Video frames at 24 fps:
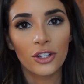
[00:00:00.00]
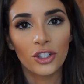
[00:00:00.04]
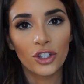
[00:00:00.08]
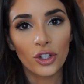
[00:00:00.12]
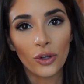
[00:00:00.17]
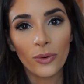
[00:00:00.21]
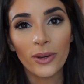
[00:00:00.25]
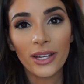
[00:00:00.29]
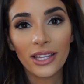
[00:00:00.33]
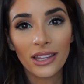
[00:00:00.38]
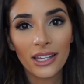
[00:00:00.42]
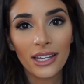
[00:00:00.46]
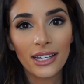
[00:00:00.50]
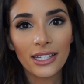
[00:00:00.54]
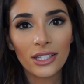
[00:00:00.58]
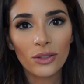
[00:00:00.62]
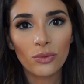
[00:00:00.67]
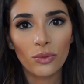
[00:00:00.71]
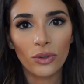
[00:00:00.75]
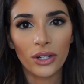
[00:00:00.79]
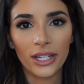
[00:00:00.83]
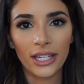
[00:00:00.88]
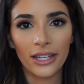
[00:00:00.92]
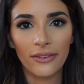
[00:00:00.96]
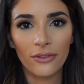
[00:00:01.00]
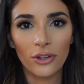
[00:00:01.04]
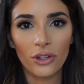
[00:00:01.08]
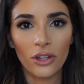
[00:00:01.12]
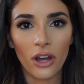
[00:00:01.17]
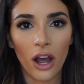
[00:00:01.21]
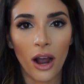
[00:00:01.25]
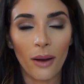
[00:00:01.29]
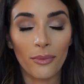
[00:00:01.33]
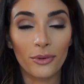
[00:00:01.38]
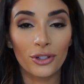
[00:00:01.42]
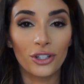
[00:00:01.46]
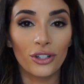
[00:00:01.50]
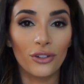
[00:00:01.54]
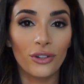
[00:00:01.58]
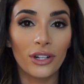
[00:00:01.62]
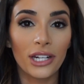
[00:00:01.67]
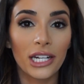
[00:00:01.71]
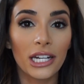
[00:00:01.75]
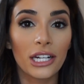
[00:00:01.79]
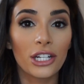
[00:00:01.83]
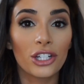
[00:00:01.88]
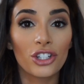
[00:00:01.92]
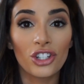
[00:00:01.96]
Doing this will give you the
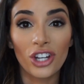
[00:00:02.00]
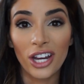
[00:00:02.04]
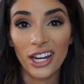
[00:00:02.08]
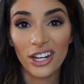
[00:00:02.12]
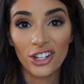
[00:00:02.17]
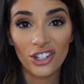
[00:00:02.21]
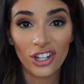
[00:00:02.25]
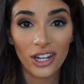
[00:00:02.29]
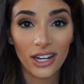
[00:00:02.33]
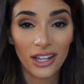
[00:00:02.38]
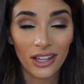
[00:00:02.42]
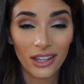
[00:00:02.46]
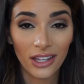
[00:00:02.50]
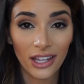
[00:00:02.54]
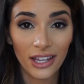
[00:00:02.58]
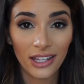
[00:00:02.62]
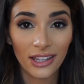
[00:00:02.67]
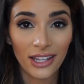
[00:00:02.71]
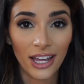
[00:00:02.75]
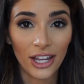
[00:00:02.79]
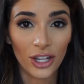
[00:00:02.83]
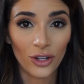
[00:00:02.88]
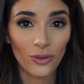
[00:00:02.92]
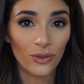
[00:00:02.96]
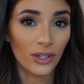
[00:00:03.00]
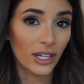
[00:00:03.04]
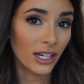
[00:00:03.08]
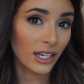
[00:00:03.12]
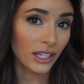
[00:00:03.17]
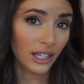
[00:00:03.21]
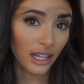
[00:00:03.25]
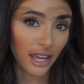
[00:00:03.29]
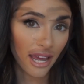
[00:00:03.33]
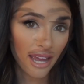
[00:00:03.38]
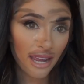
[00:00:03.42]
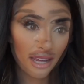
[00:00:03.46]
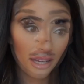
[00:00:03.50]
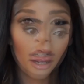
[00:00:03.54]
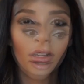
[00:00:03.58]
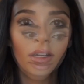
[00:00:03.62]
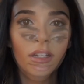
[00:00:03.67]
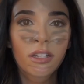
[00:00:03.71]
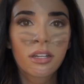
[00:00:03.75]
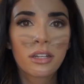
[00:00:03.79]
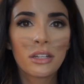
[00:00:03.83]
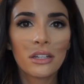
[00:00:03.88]
opportunity to change anything that you didn't like.